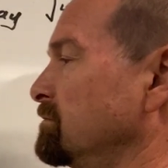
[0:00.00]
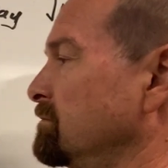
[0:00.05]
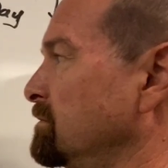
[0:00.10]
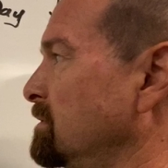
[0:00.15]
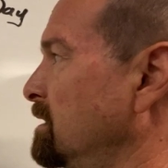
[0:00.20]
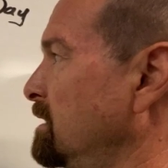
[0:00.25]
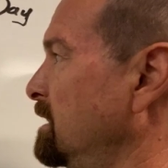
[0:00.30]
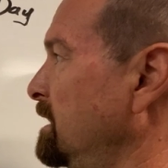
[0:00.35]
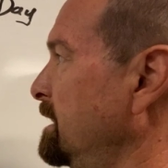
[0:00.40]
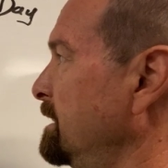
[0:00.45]

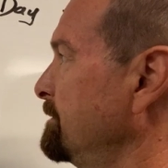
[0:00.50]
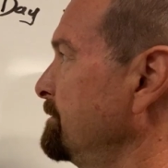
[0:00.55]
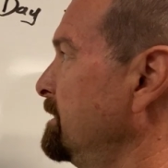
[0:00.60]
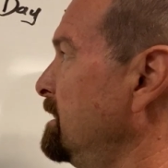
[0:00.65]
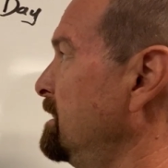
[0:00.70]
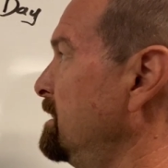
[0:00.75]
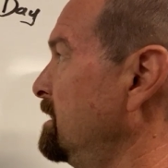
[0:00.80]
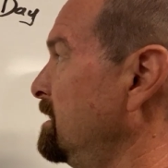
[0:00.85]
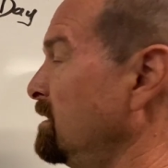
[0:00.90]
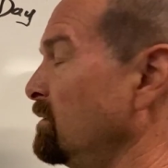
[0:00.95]
All right.
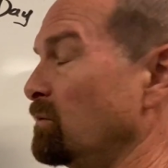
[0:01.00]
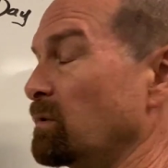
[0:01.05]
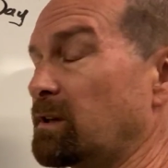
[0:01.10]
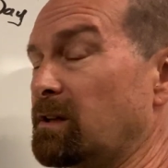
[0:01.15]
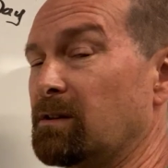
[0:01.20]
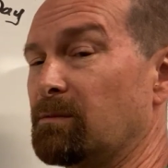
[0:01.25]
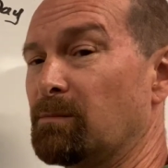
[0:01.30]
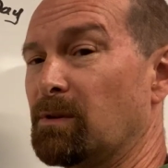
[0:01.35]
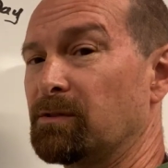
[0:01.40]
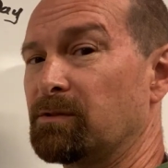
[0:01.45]
We
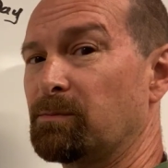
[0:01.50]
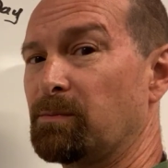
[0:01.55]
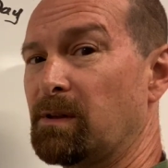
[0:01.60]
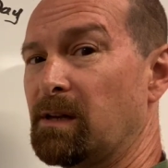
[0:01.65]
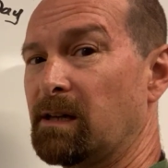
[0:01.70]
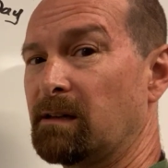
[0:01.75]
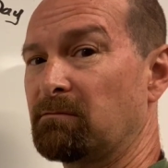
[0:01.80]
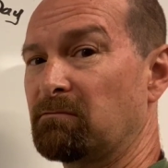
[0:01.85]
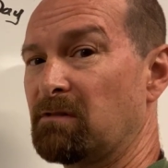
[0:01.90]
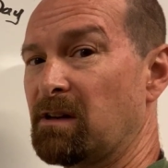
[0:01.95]
could
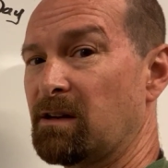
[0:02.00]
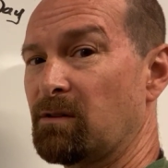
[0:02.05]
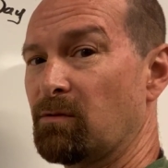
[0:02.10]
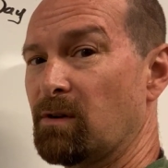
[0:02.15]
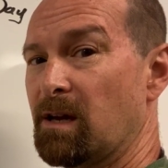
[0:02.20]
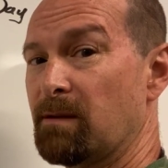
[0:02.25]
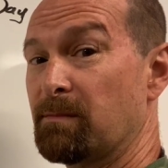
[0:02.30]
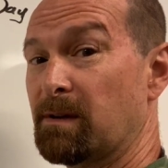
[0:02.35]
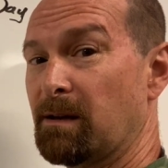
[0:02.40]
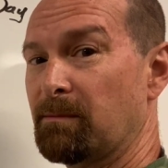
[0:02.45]
multiply right
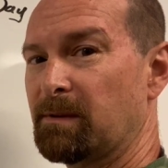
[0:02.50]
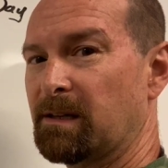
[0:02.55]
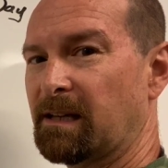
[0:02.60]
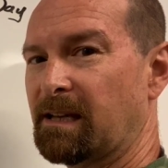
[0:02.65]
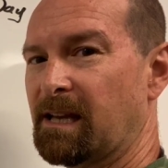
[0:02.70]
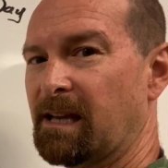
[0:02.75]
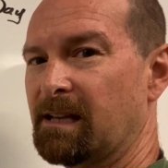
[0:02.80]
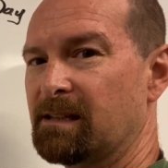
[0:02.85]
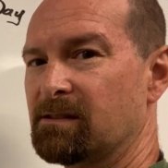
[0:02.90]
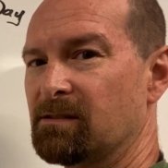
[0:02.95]
away, but I'm going to
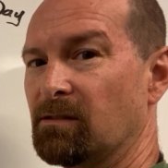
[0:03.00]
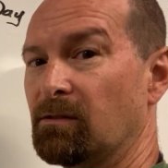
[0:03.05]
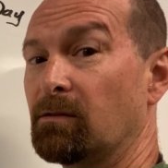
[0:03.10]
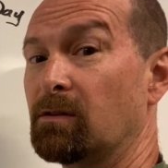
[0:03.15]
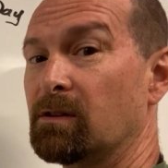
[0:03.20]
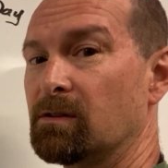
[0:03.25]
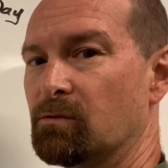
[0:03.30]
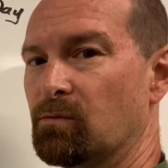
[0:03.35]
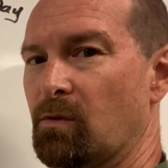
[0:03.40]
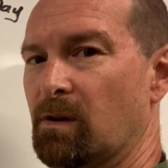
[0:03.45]
cancel
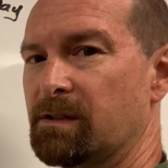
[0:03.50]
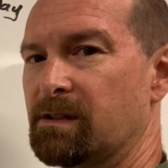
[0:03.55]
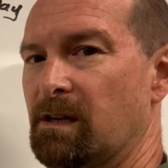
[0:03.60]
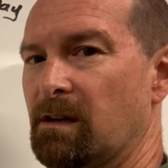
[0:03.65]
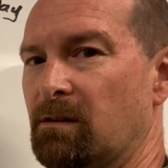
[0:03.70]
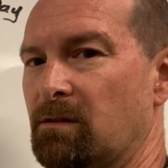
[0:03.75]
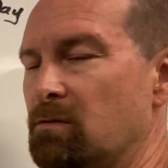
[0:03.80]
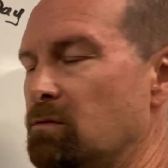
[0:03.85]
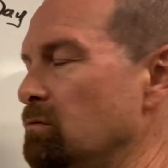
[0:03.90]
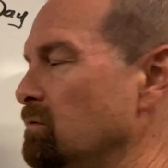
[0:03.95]
because watch how
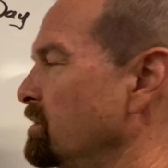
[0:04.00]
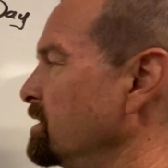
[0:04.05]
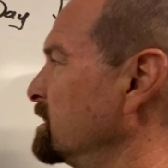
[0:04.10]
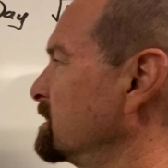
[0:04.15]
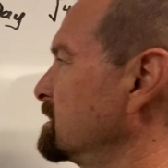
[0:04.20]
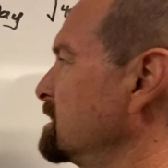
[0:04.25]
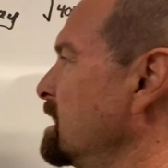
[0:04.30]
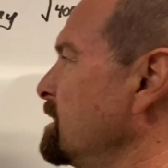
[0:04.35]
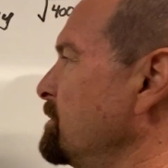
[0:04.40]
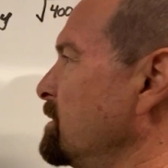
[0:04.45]
cool
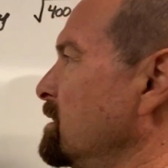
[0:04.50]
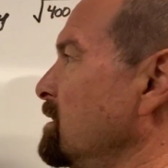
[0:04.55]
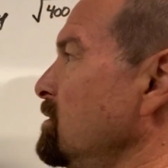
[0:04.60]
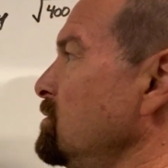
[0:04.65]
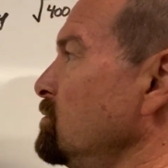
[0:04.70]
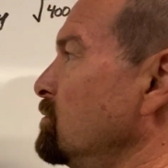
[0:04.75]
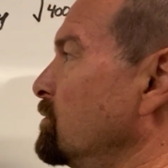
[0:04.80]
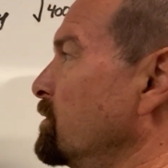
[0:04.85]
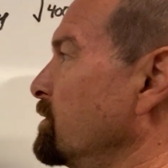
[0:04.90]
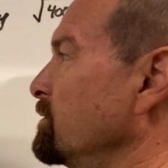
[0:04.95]
things happen.
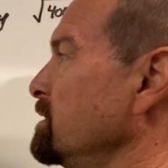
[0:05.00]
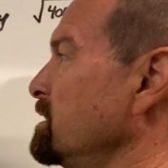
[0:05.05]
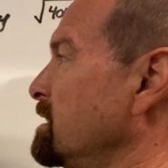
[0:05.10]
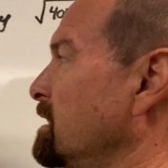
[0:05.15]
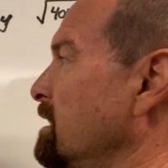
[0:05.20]
Oh, 3.